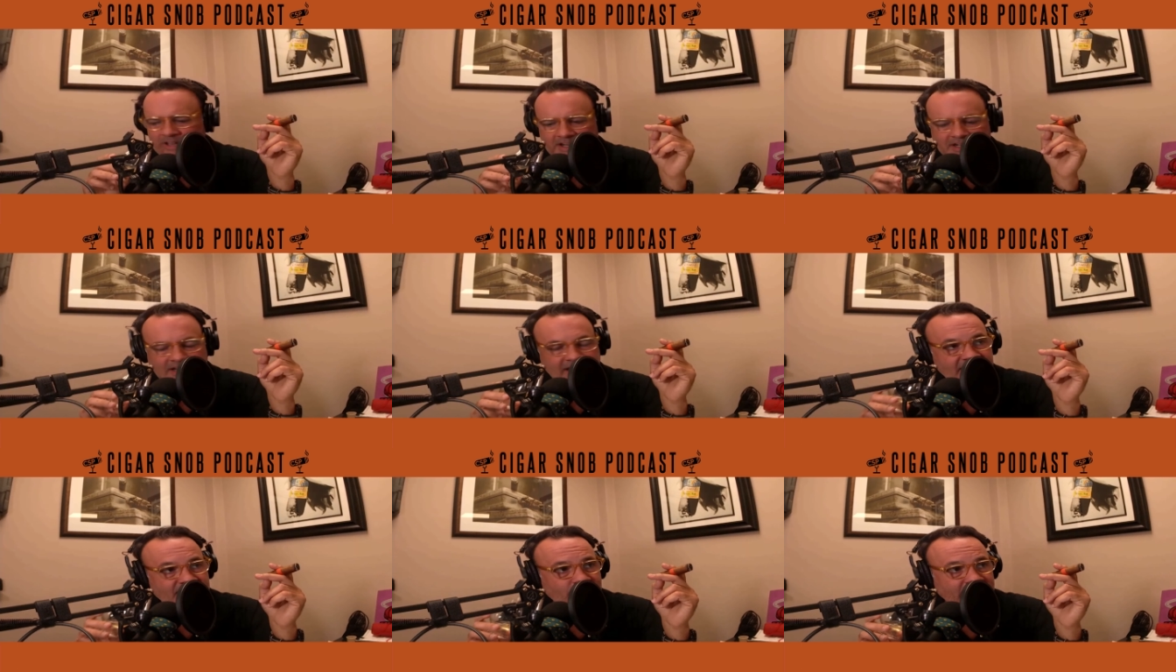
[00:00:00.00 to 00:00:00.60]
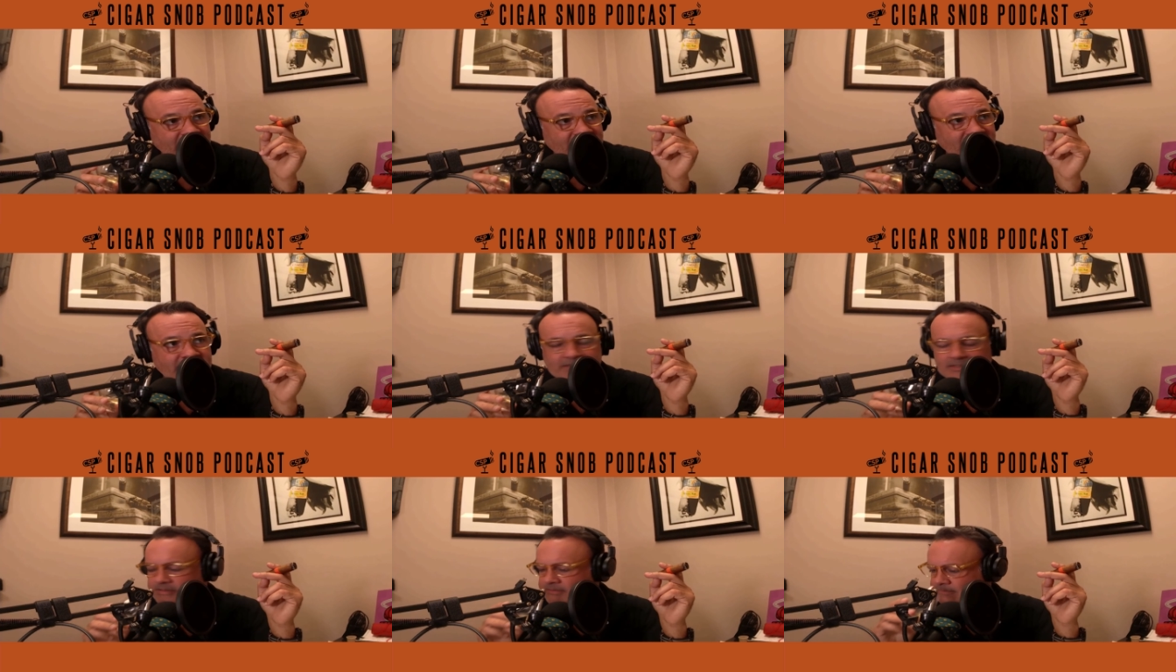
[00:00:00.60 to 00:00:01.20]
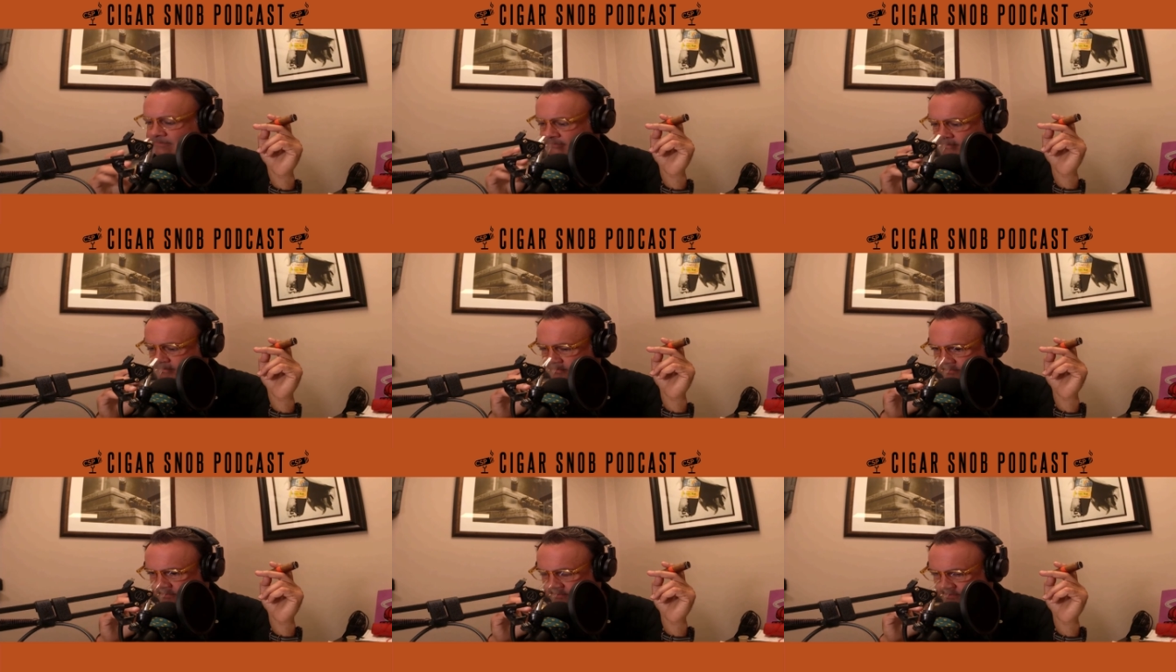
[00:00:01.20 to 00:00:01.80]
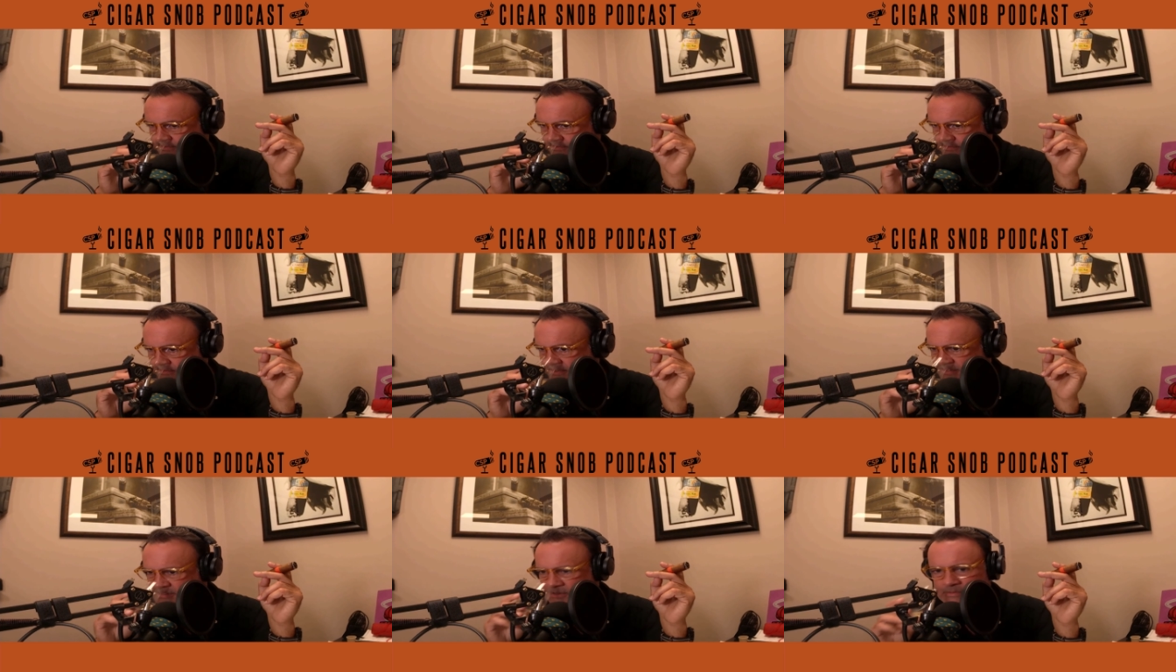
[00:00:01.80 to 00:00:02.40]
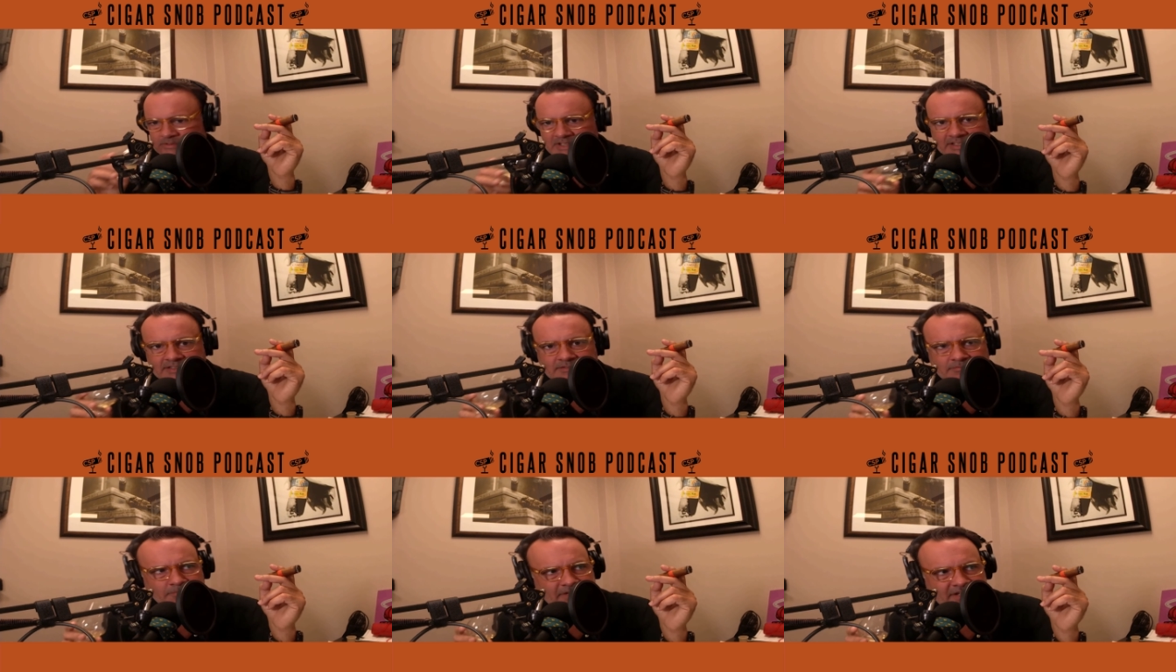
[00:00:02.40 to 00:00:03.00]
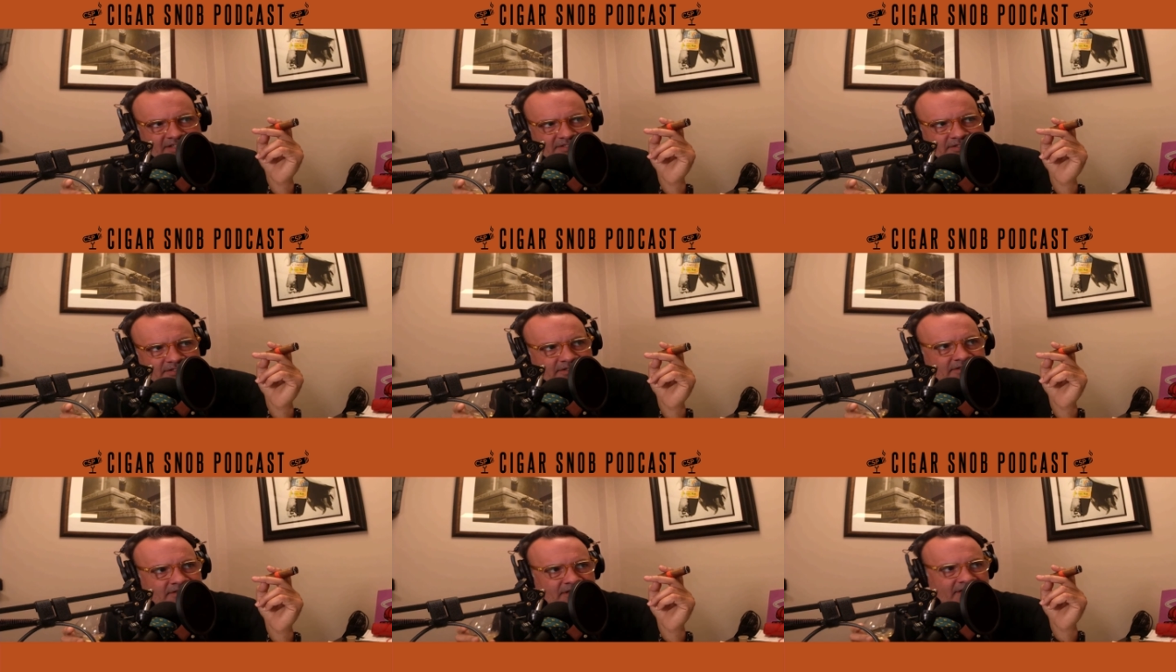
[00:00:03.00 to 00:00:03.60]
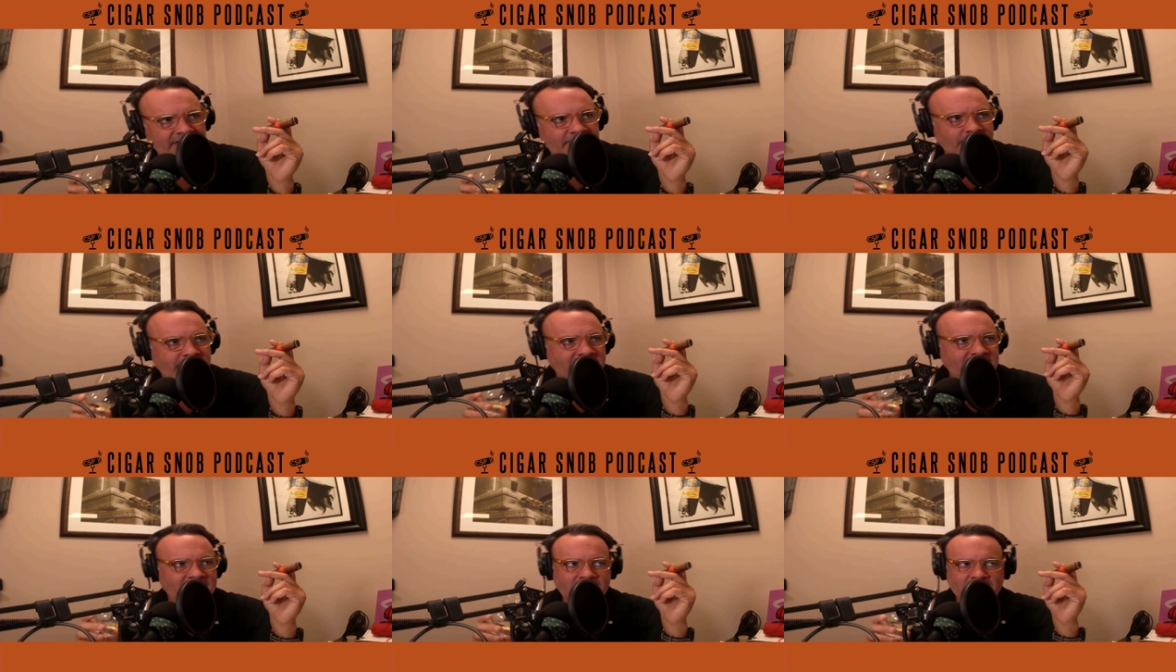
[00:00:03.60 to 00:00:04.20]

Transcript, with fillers: get a lot of sweetness. Yeah. It's almost like mm. medicinal a little bit.